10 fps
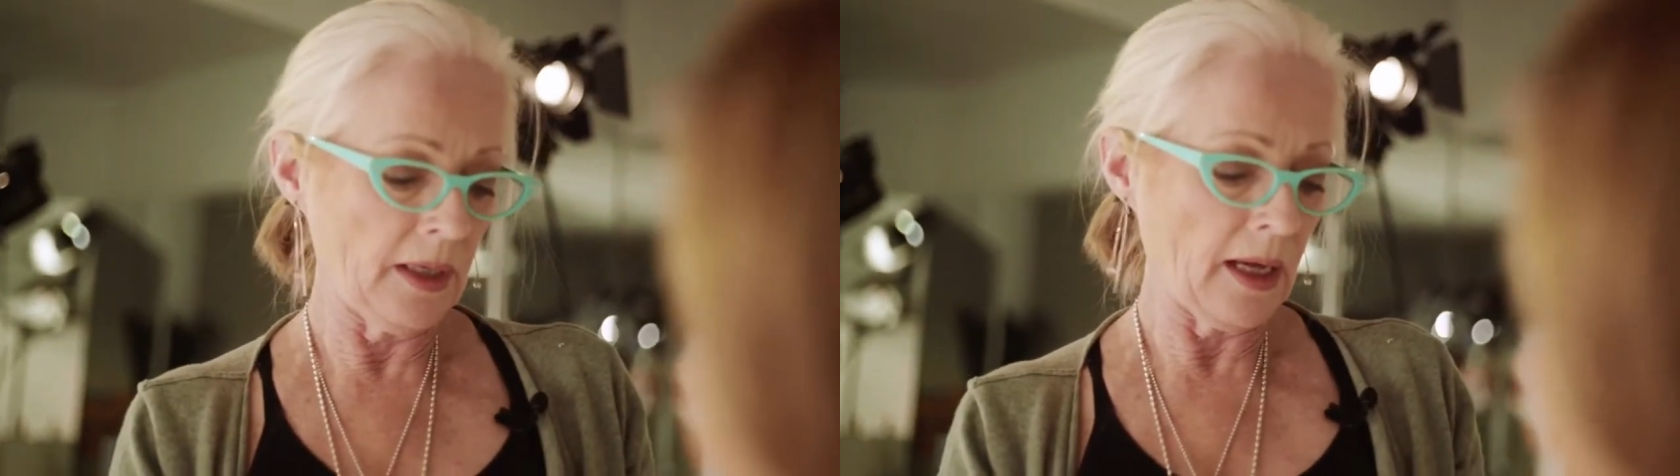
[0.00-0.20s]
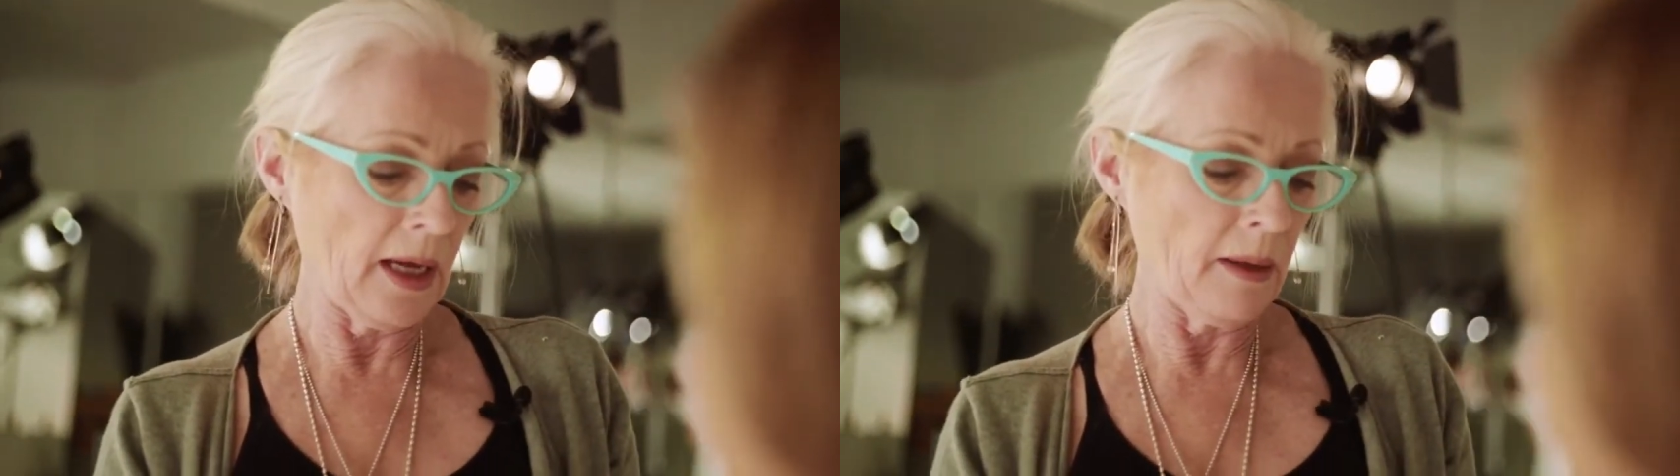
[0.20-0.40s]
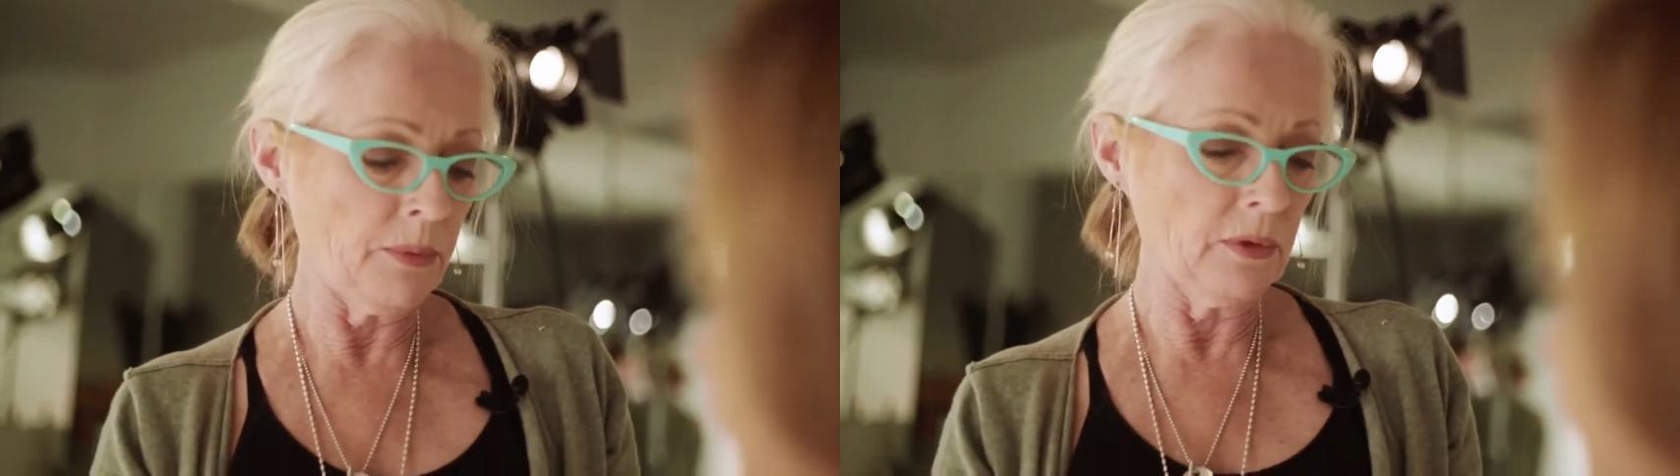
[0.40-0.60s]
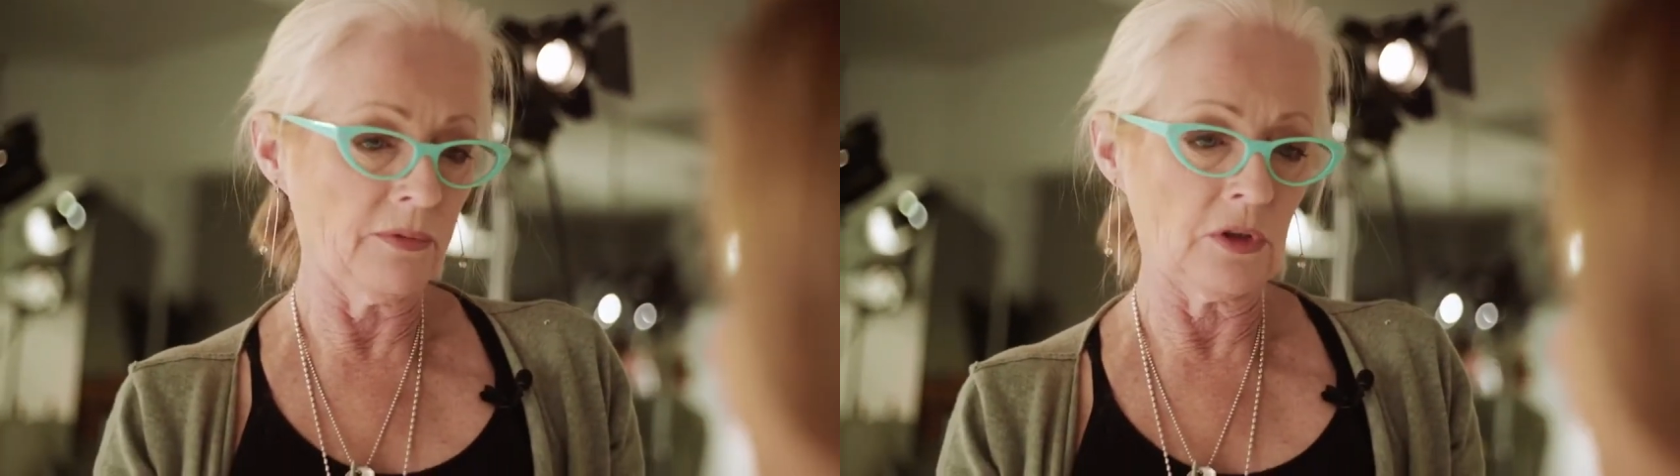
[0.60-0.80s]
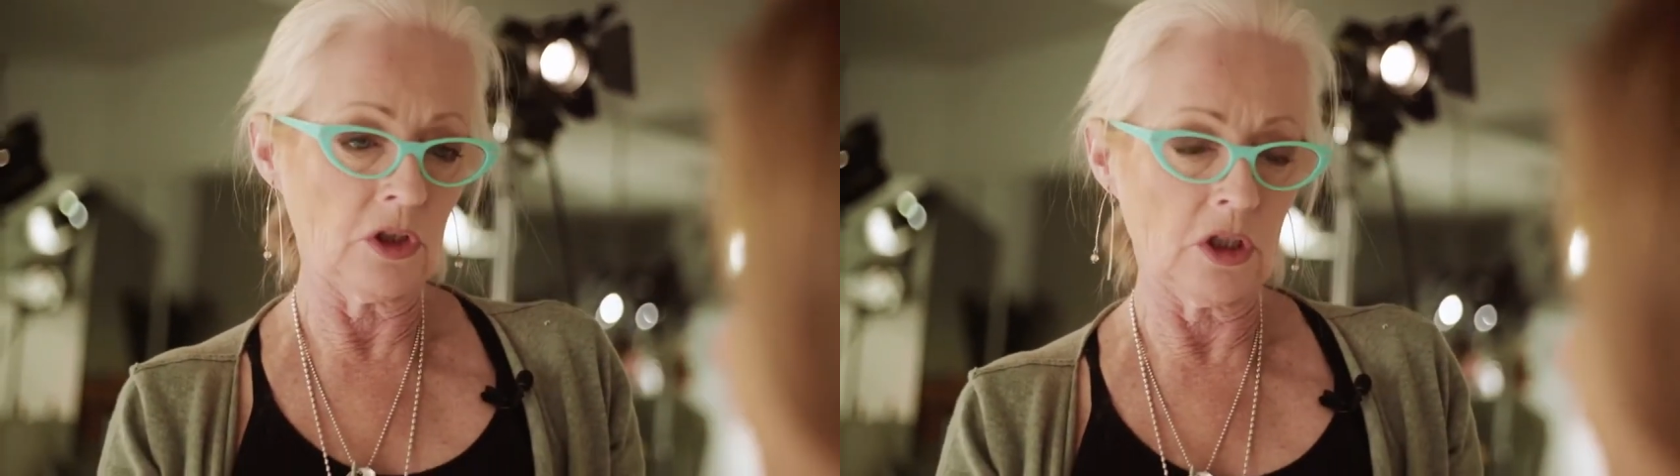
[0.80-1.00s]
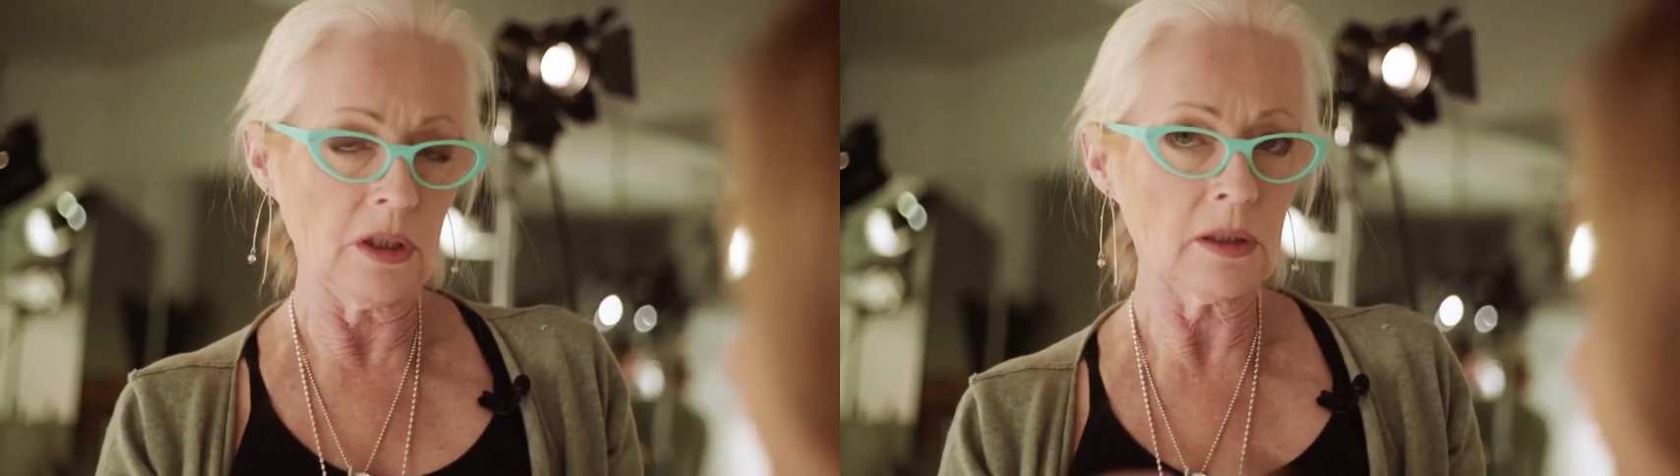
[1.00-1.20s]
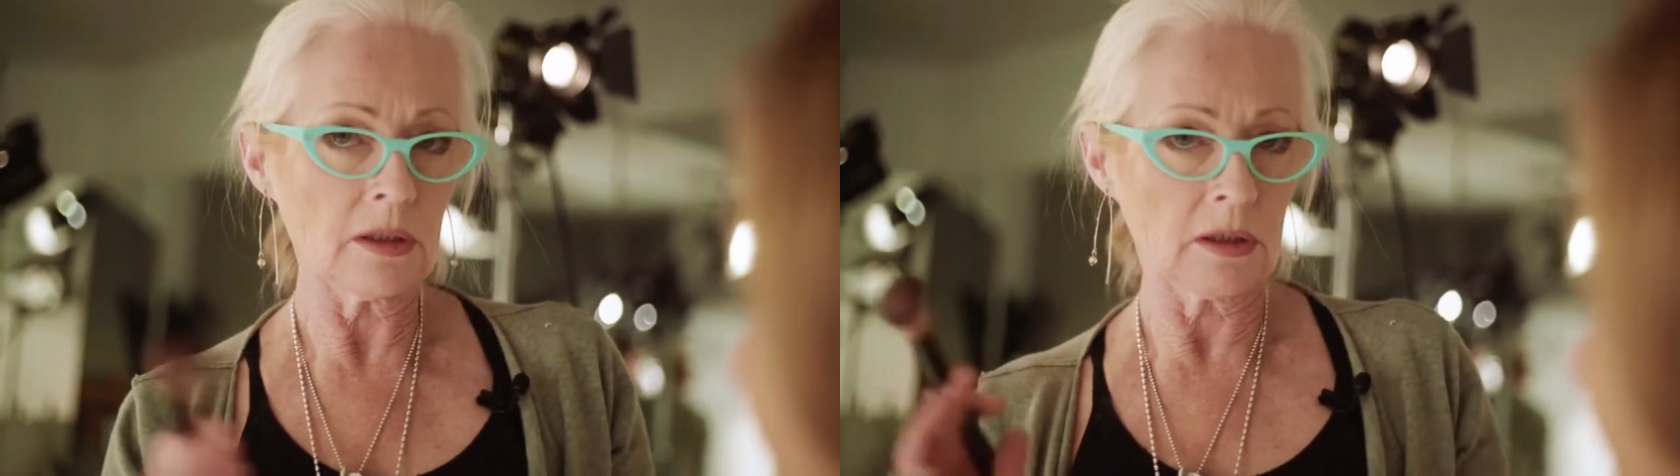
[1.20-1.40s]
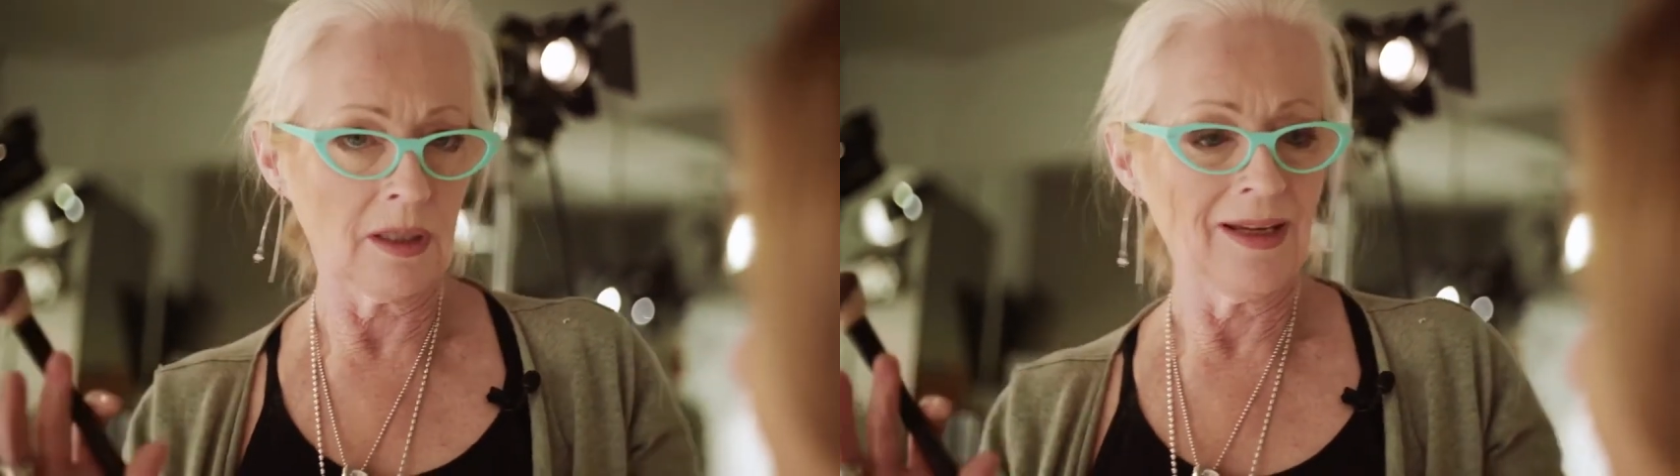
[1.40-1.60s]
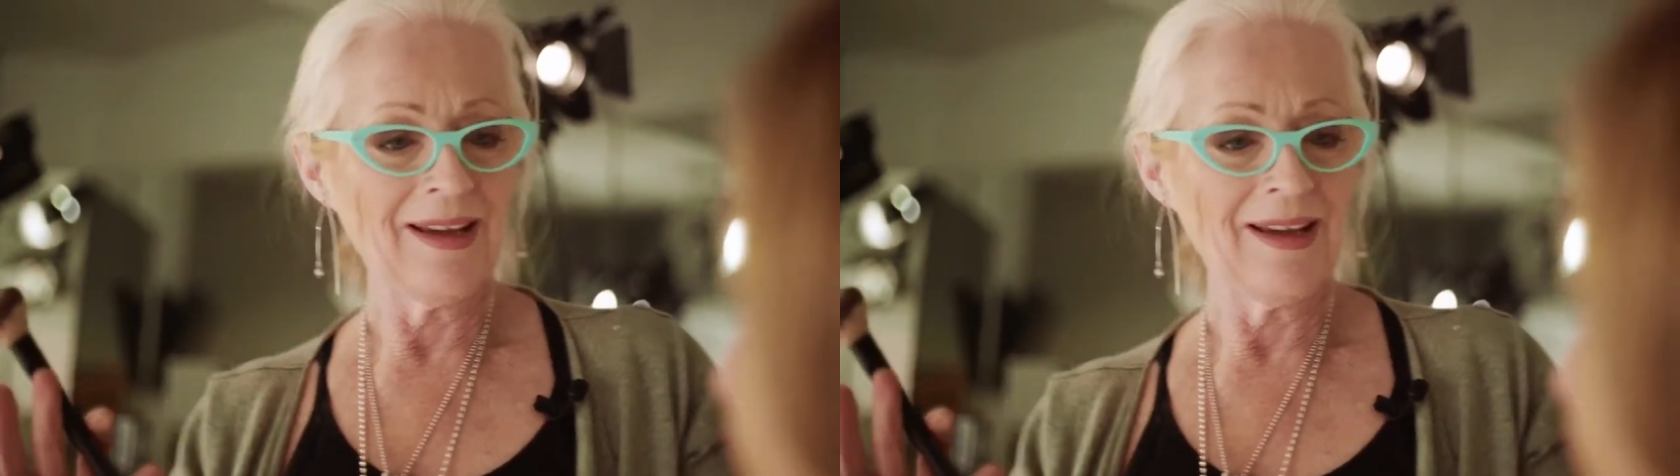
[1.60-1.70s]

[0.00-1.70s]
the apple of the cheeks.